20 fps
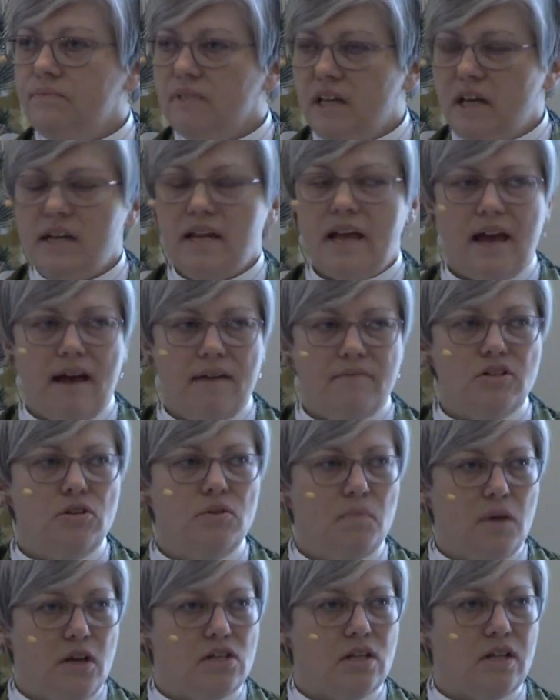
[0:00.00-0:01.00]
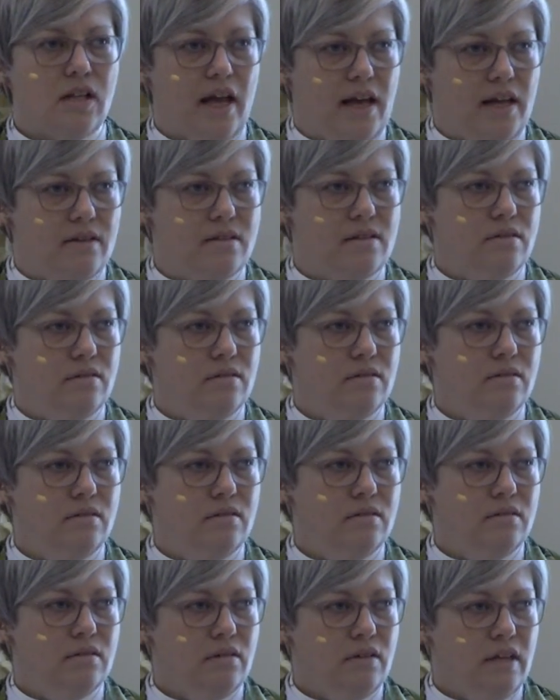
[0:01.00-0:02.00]
Can you have too much light?
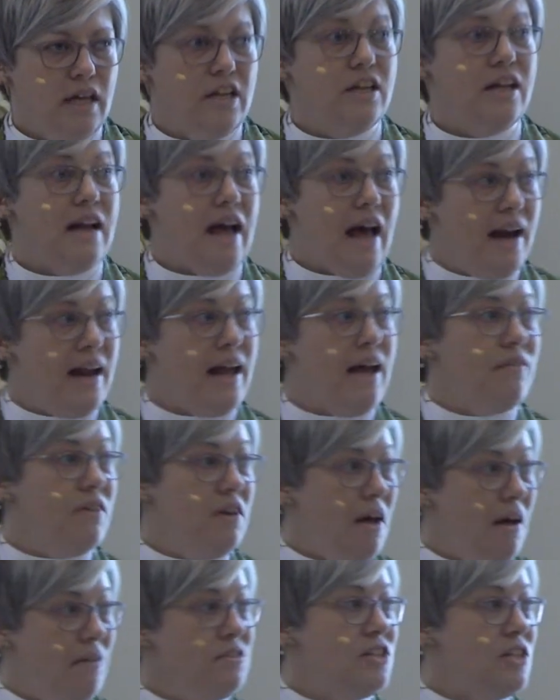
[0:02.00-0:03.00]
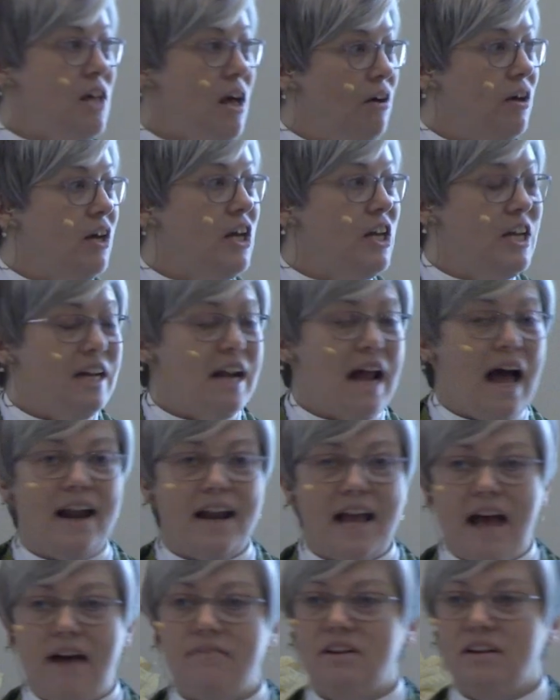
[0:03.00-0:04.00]
Can you not have enough salt? Can you
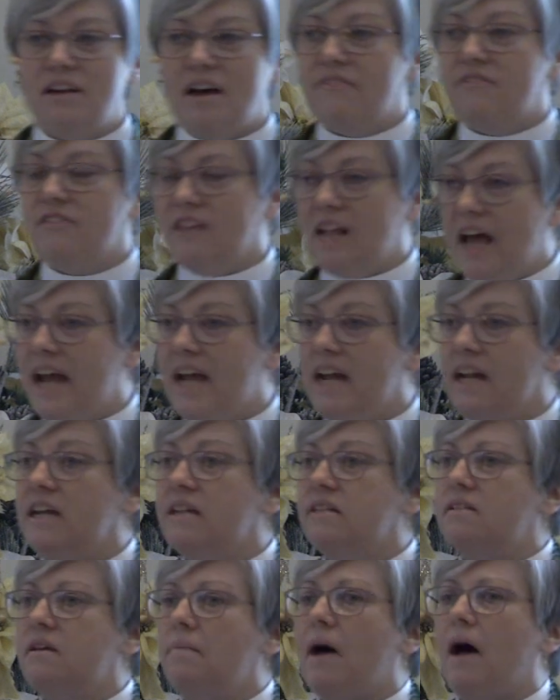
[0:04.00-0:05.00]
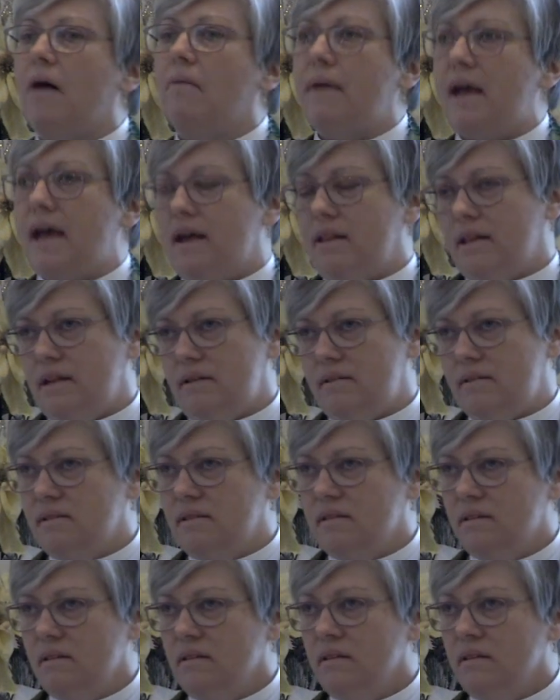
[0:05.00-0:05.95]
not have enough light? It's about balance.